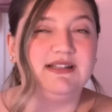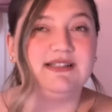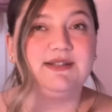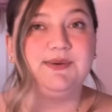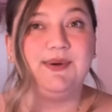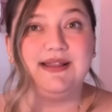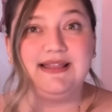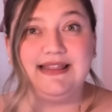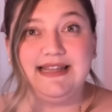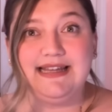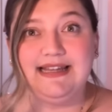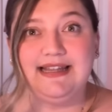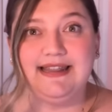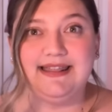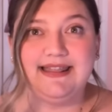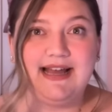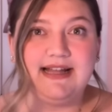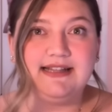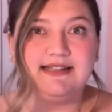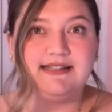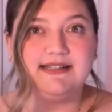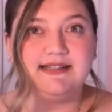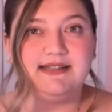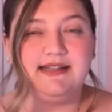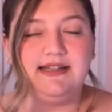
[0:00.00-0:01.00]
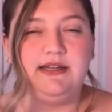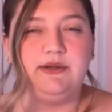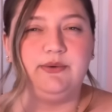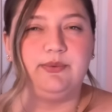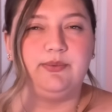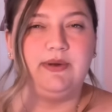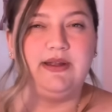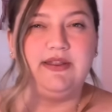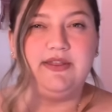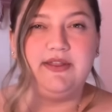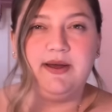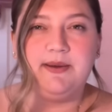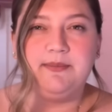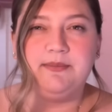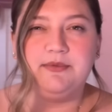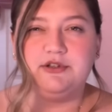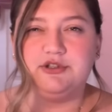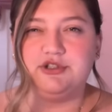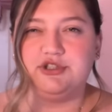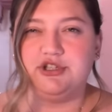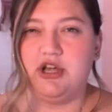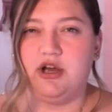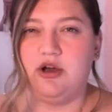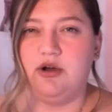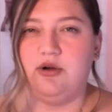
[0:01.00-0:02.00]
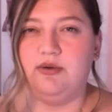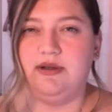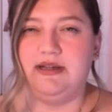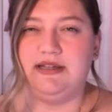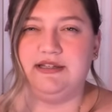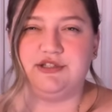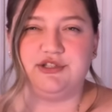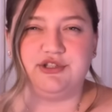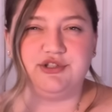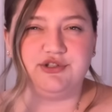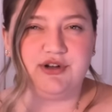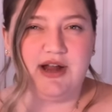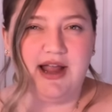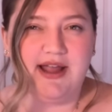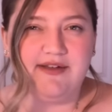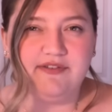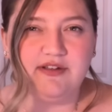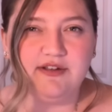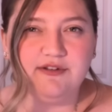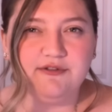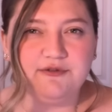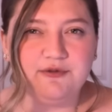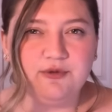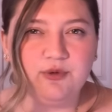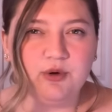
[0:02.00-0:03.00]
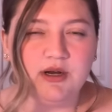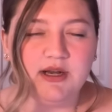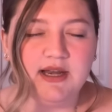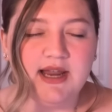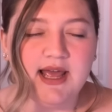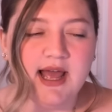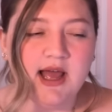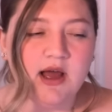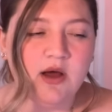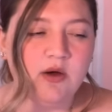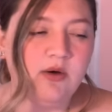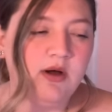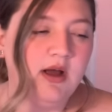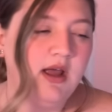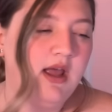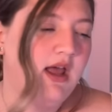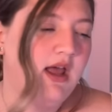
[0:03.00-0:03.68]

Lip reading: So I think that's the rhythm the show is striving for now.